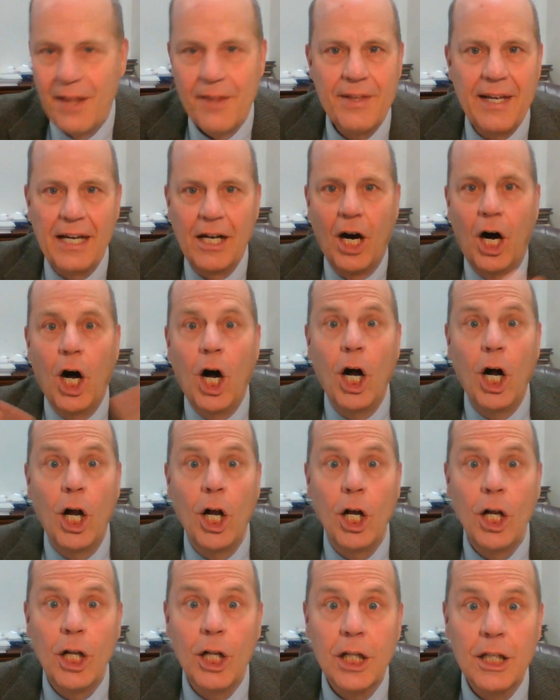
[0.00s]
They
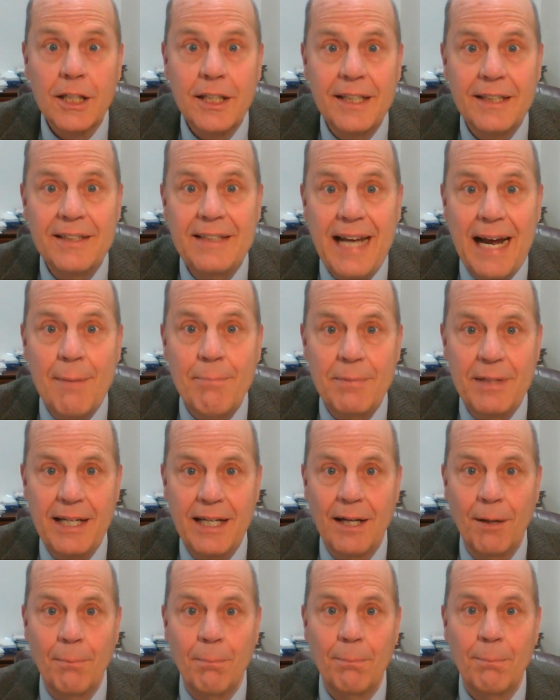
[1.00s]
all condemned
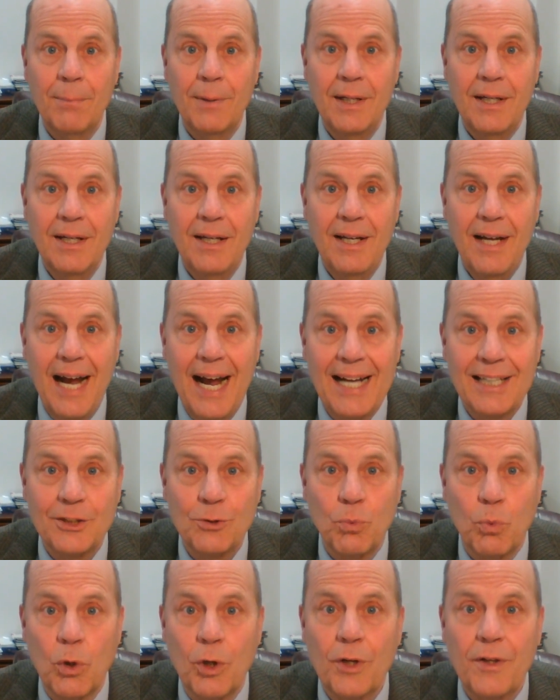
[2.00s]
him
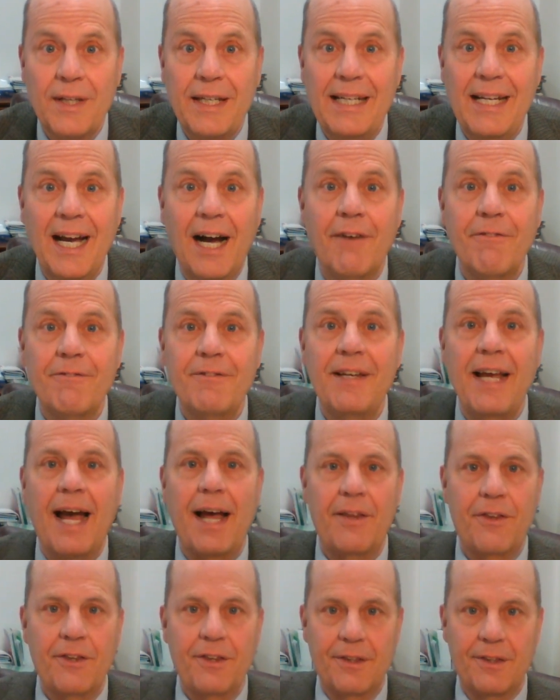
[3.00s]
as worthy of
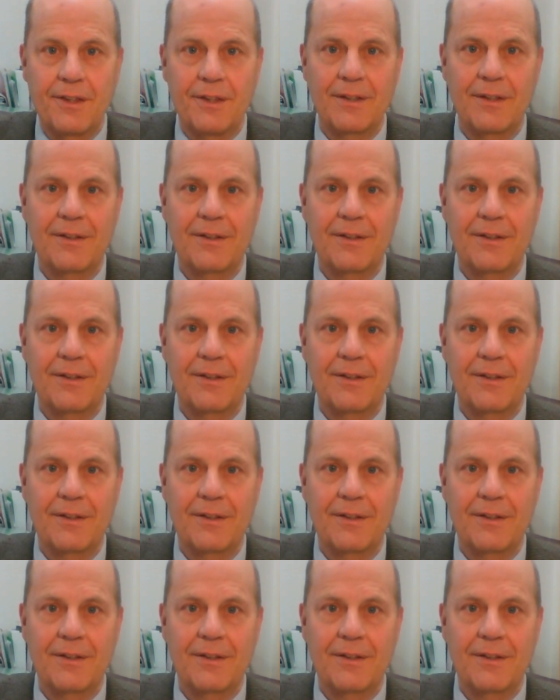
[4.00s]
death.